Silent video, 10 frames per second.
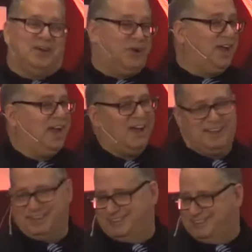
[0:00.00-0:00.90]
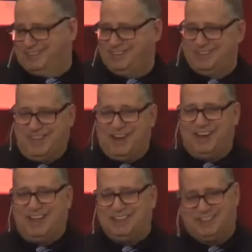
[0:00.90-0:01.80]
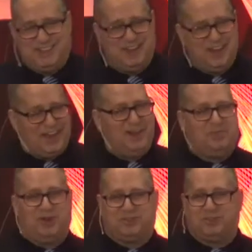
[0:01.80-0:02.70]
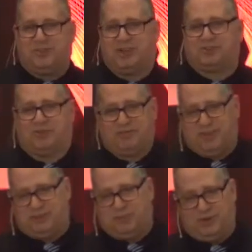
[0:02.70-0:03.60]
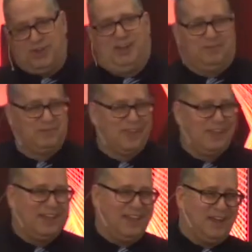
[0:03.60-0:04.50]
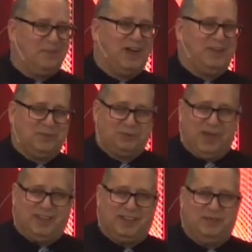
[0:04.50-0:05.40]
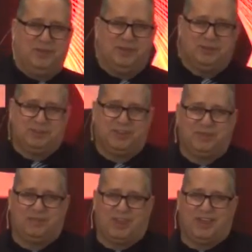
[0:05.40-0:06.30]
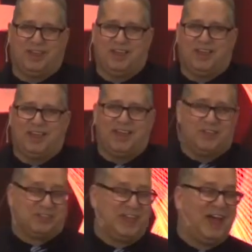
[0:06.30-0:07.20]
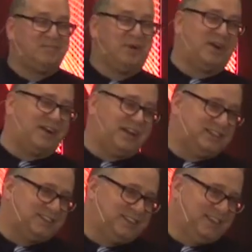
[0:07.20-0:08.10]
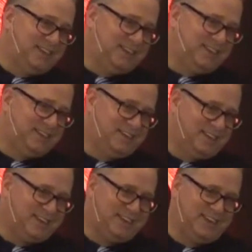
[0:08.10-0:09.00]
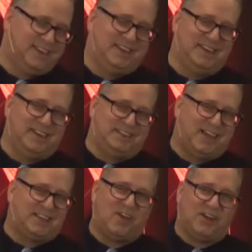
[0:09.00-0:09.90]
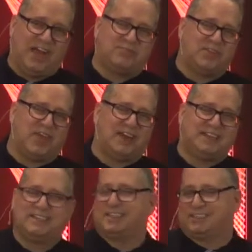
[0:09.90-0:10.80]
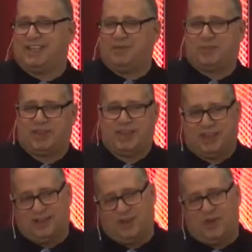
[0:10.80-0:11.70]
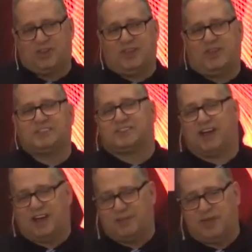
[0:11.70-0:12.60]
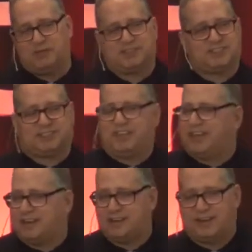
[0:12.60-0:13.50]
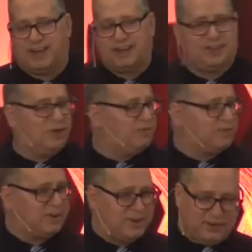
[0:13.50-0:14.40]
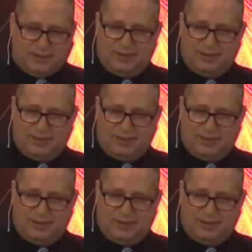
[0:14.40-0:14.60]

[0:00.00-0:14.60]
Oh, yeah. There it is. And I posted the picture on Facebook. Everybody was mildly amused. The sad part is, not long after that, I did the same thing. Only this time, it was a sneaker and a loafer.